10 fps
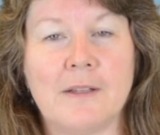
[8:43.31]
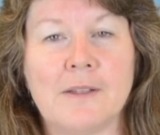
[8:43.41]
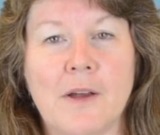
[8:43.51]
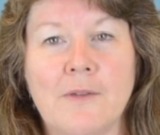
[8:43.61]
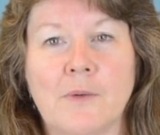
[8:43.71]

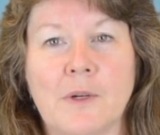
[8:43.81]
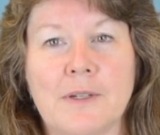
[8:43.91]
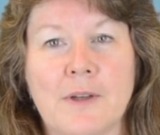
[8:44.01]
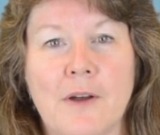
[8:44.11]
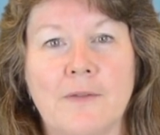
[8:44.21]
software
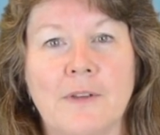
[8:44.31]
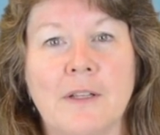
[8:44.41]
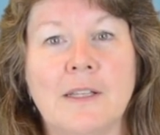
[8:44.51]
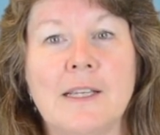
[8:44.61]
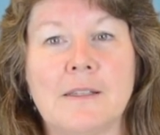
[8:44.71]
is often
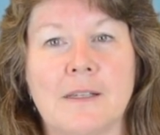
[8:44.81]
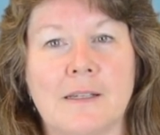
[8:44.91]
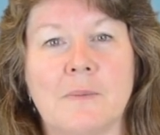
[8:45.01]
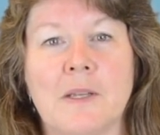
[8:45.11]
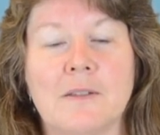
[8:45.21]
the least
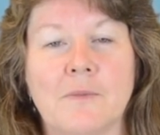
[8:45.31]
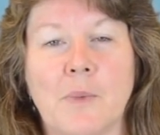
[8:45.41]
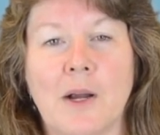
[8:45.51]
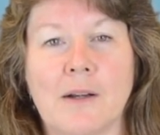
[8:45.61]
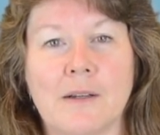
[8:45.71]
expensive part